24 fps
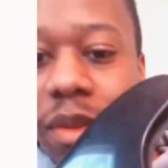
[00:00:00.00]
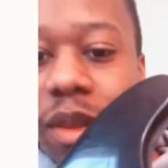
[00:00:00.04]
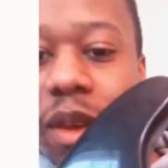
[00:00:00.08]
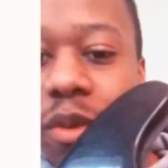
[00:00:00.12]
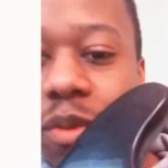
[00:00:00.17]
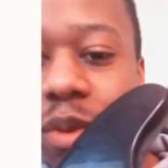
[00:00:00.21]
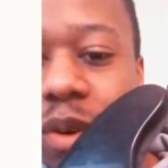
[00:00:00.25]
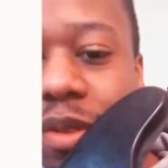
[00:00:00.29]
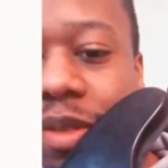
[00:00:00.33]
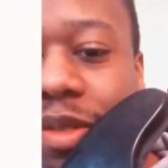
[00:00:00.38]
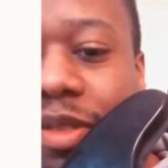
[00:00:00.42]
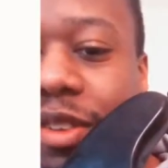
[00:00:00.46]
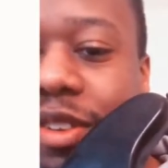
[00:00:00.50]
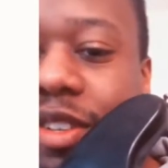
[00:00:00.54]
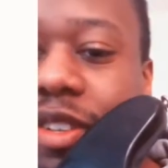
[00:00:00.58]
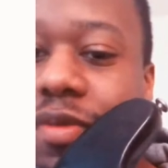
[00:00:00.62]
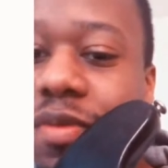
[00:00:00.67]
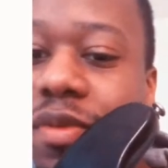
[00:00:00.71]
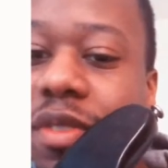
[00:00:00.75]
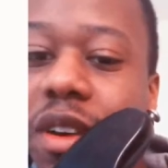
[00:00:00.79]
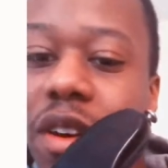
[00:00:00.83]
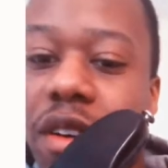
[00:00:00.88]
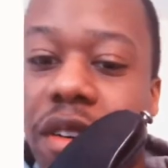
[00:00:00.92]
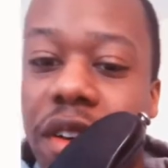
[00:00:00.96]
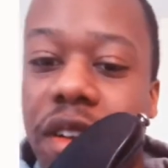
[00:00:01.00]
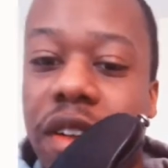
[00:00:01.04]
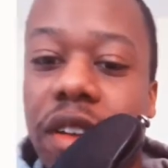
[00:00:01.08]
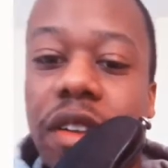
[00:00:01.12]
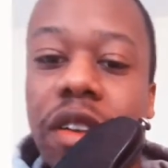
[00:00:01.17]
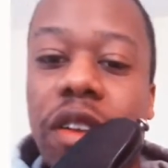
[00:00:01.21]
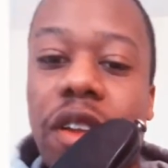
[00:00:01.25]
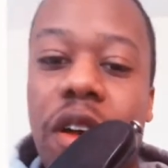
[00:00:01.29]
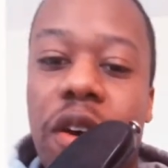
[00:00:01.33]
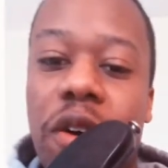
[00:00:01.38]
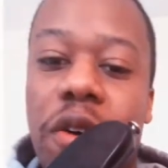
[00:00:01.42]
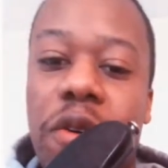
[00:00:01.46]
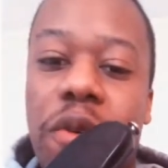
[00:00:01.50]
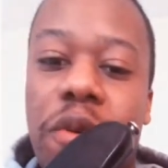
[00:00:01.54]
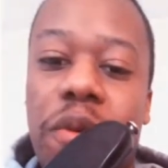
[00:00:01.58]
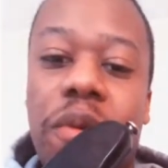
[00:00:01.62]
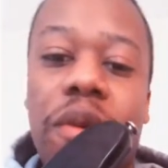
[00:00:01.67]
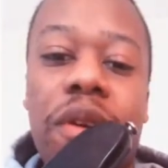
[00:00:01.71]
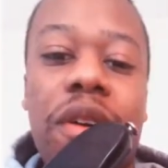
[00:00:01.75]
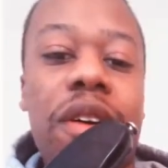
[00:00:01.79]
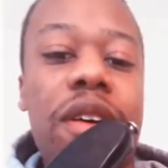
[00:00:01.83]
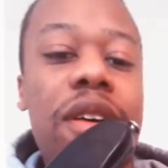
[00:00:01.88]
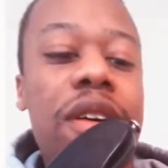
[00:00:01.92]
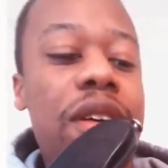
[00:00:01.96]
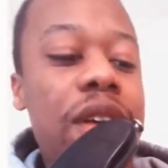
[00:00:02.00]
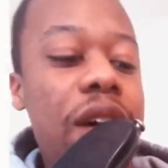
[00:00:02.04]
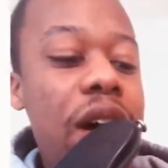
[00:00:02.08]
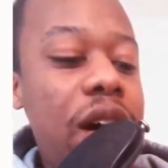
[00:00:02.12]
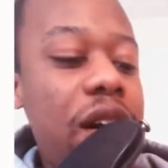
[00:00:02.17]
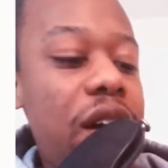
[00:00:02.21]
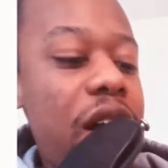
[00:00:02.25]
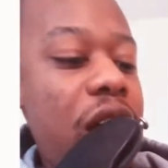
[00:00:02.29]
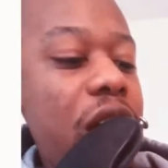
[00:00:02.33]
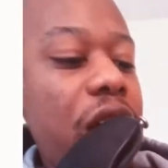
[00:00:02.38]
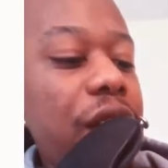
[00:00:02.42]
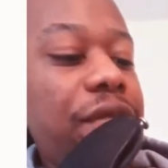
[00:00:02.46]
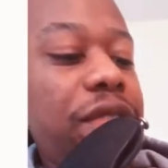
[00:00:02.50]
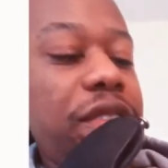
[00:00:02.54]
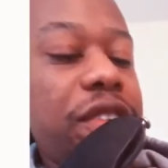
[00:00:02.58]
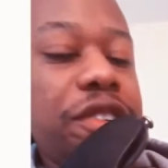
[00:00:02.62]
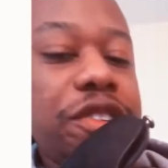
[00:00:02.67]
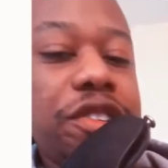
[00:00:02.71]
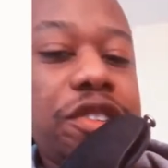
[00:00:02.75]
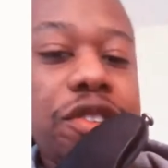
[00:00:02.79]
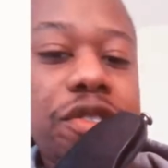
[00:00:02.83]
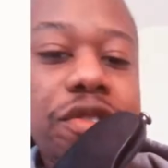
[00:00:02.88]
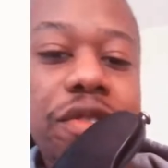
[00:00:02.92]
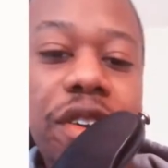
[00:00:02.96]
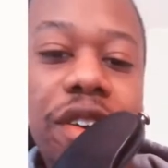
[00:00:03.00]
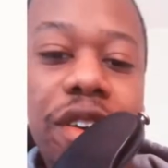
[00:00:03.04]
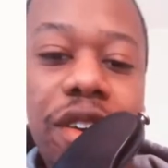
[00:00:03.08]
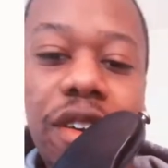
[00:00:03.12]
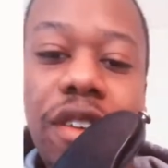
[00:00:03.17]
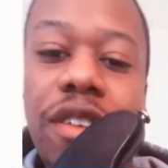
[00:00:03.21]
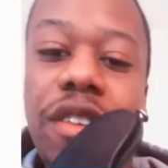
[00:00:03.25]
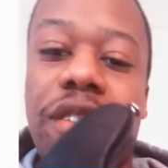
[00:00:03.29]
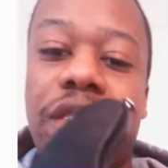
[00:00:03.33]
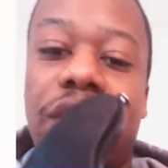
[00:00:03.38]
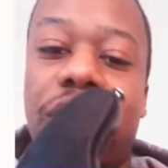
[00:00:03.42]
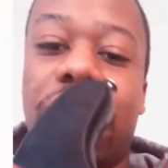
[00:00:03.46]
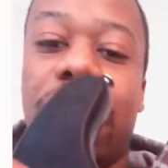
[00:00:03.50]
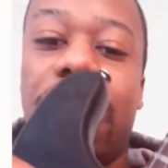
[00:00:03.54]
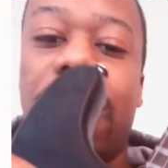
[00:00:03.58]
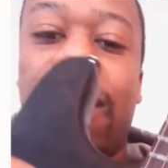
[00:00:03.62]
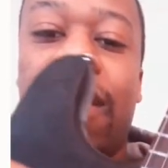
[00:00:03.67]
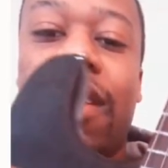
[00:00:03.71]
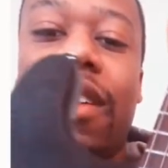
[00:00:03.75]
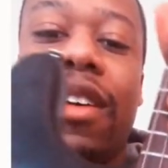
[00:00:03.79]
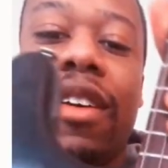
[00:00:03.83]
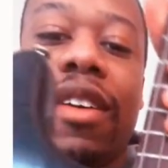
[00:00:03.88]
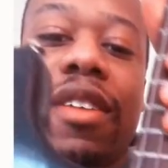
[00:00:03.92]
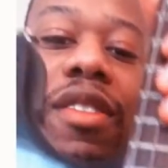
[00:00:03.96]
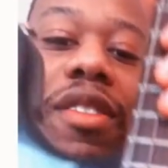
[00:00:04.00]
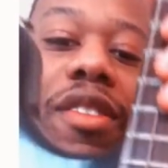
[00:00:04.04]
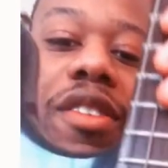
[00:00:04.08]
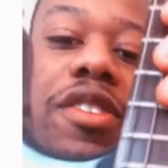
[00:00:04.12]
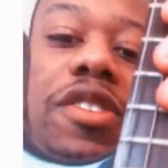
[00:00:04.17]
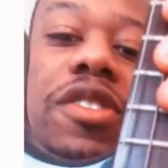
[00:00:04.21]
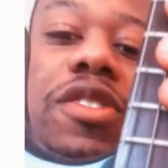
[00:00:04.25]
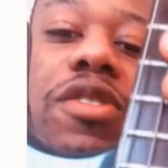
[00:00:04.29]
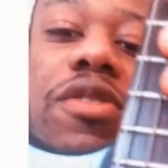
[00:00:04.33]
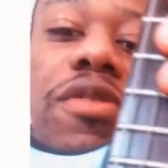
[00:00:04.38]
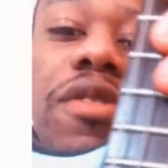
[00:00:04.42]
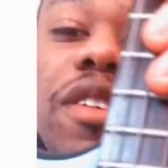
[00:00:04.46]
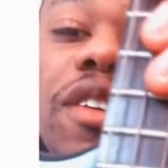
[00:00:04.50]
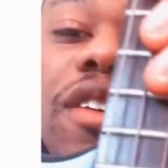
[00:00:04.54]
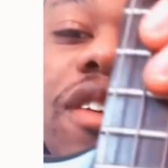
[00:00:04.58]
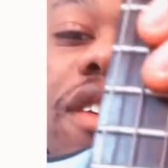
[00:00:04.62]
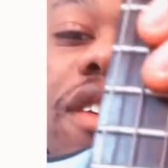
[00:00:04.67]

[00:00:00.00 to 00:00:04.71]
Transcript: with this very low, our heaviest string here. This string